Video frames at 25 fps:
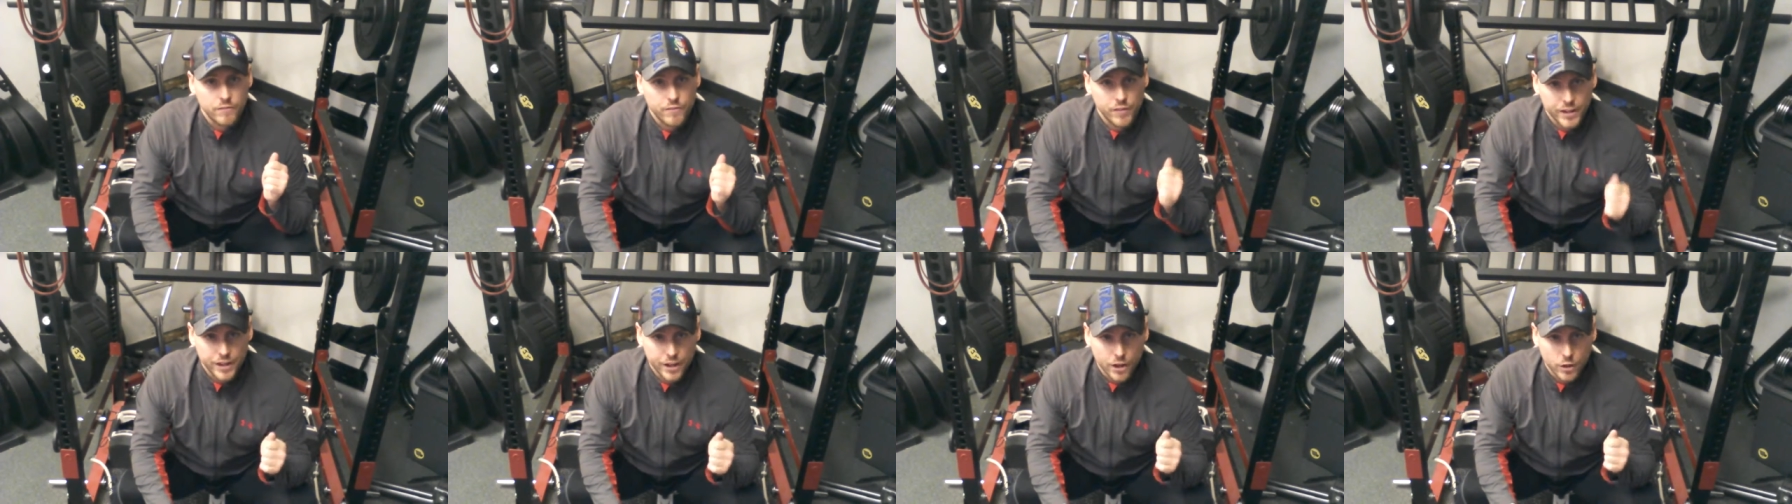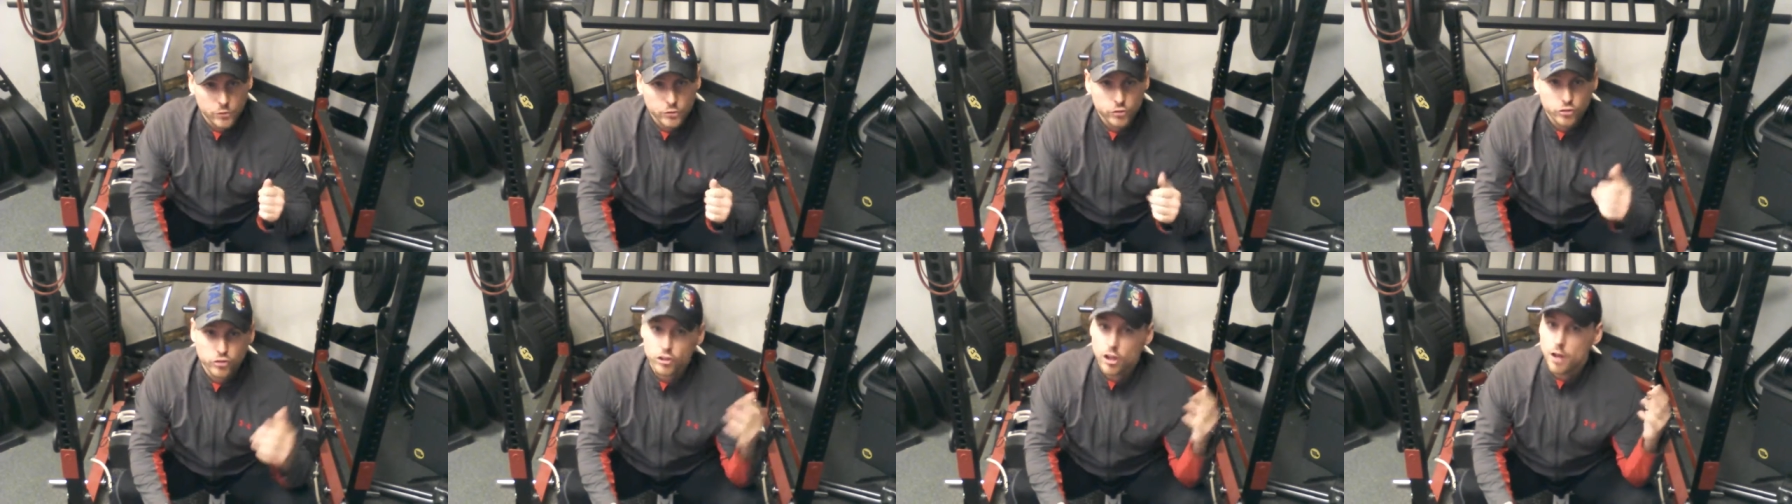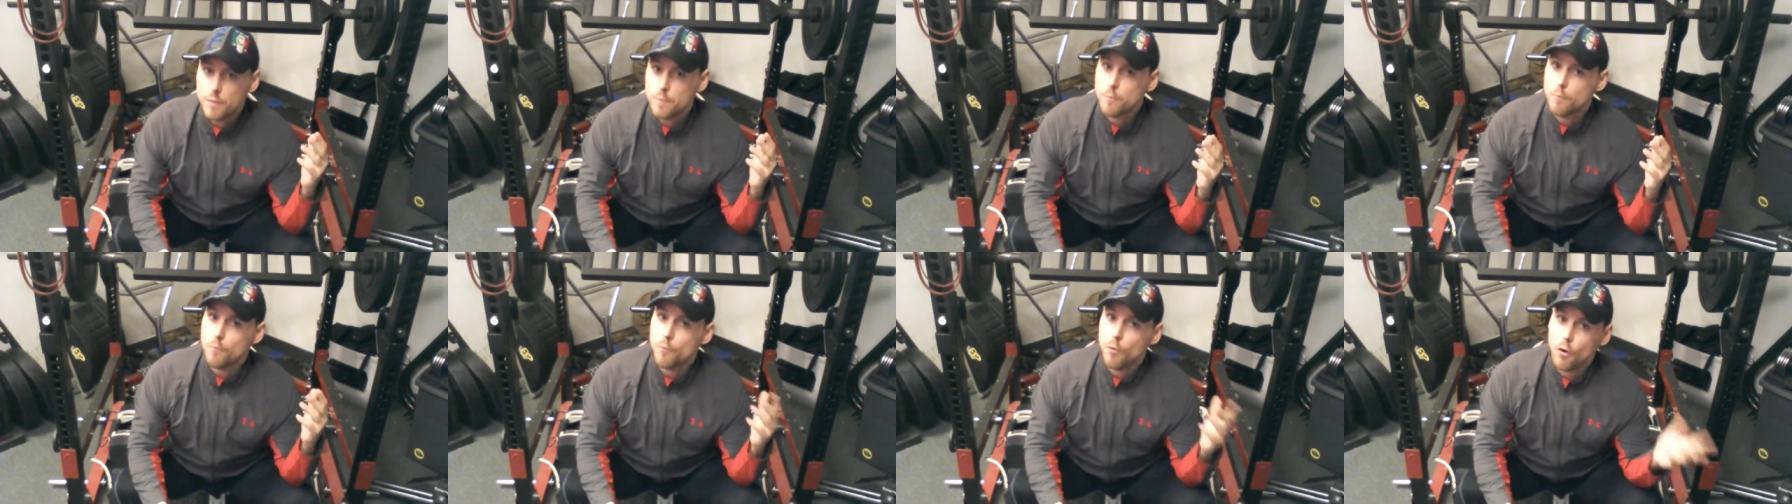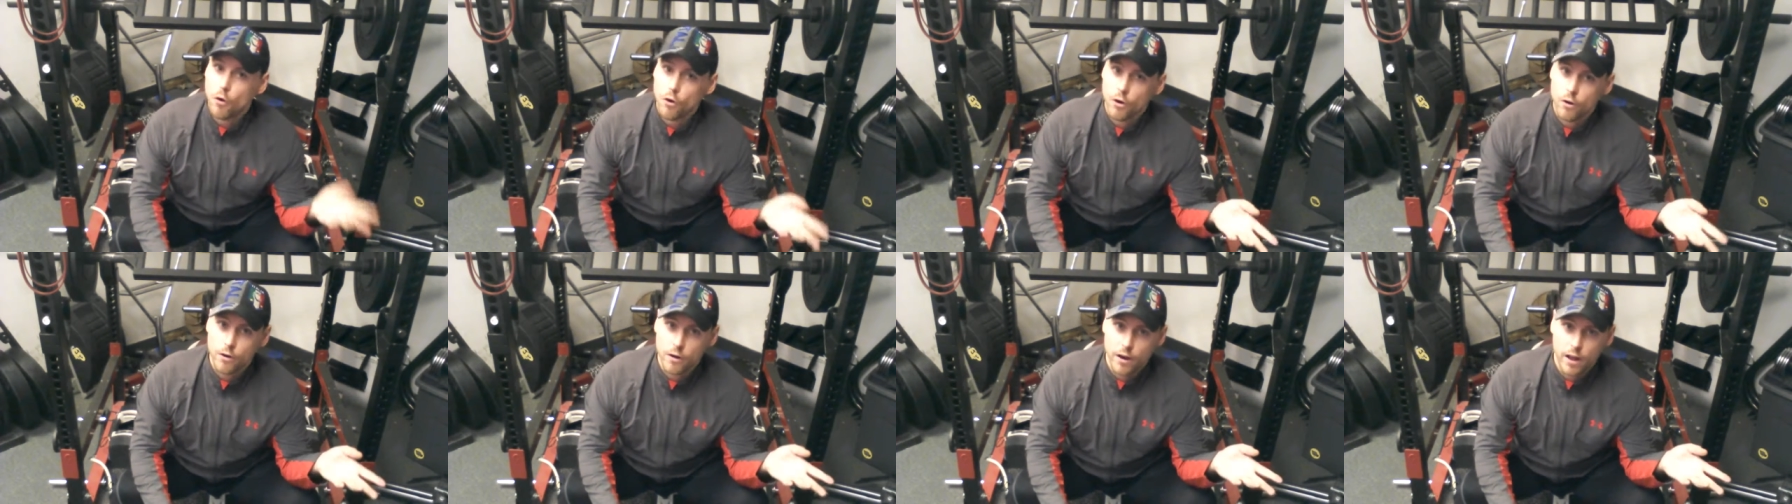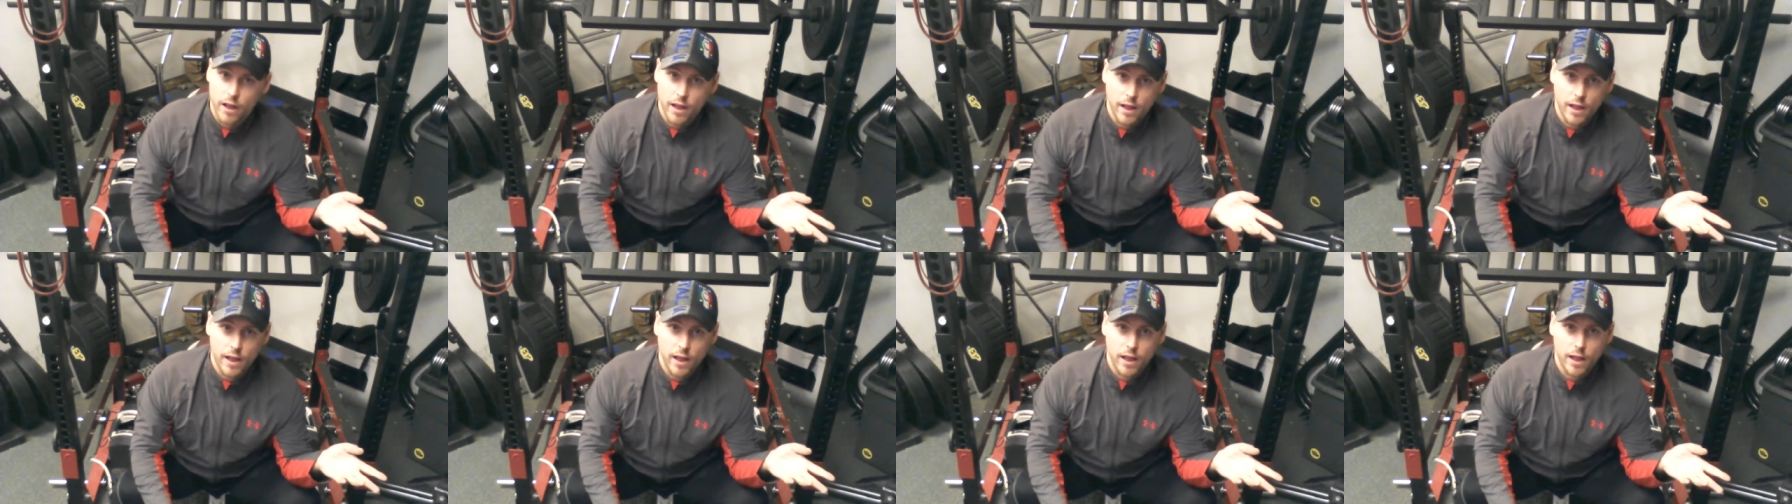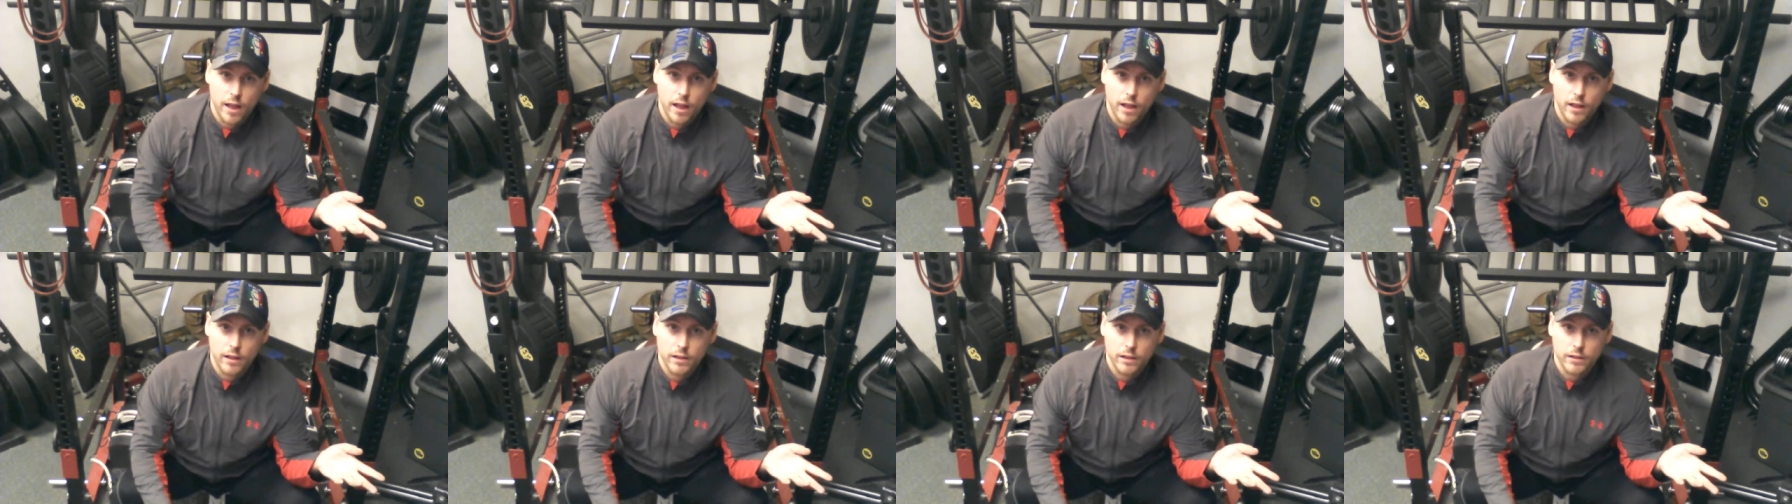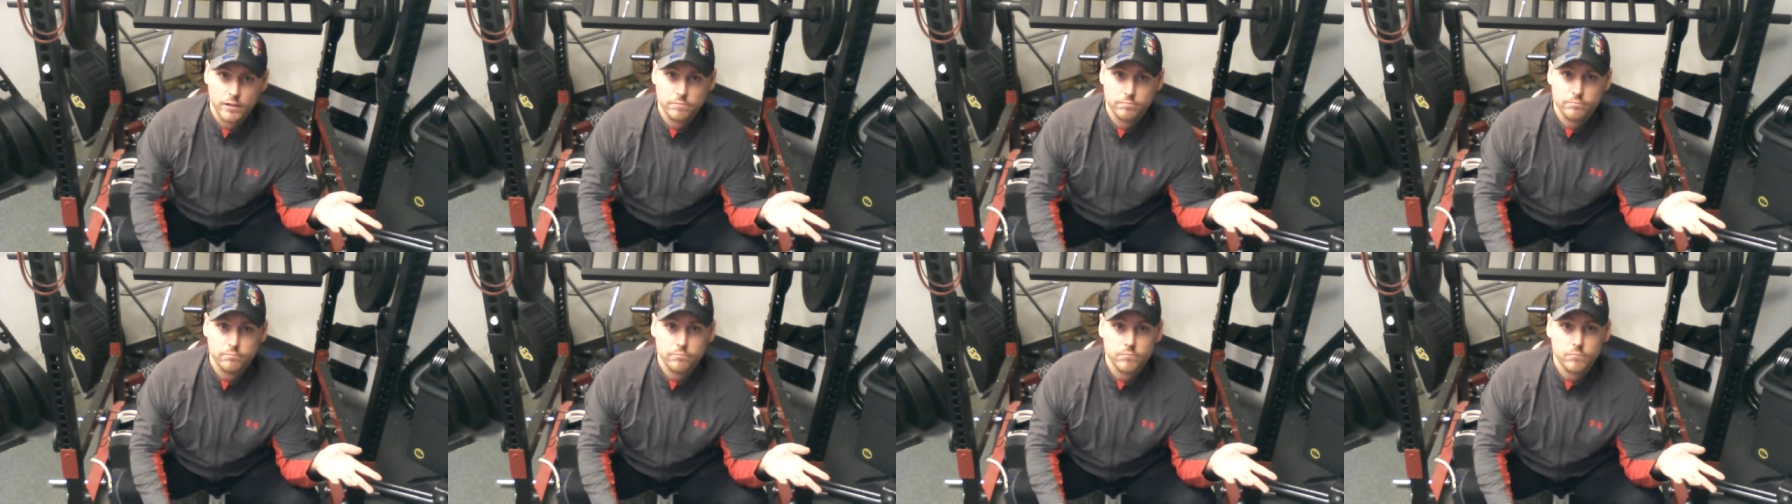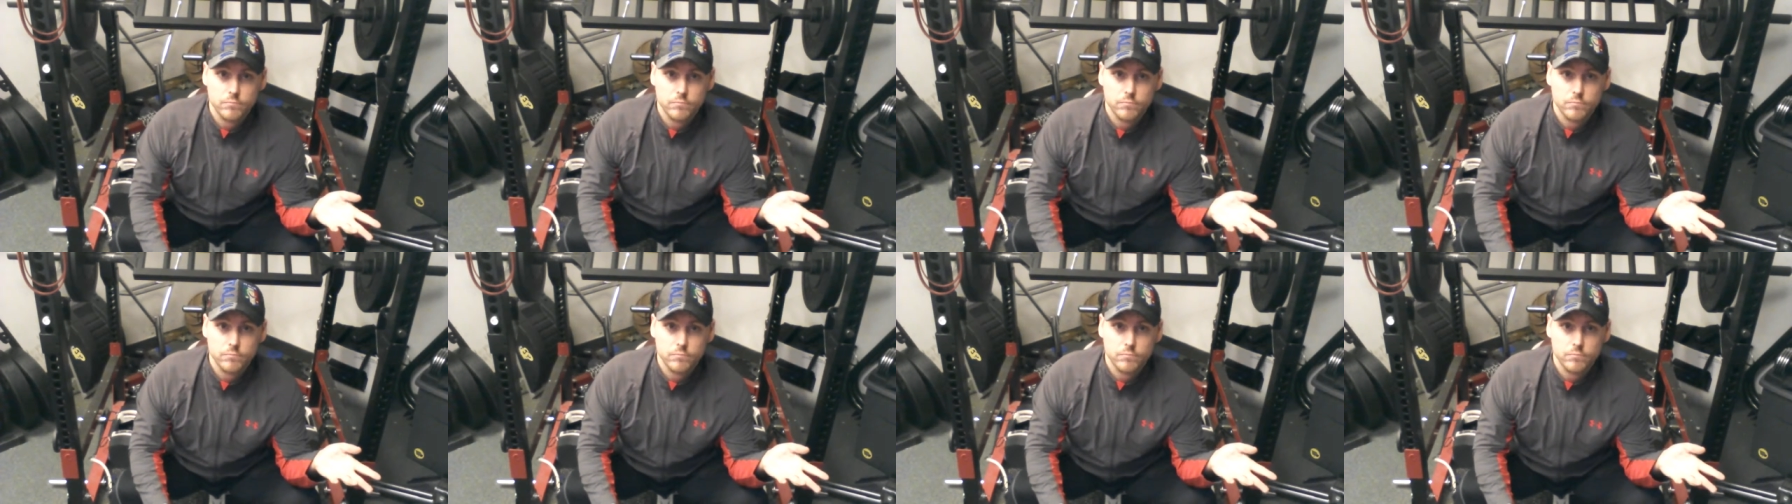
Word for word: videos, some more, uh, uh,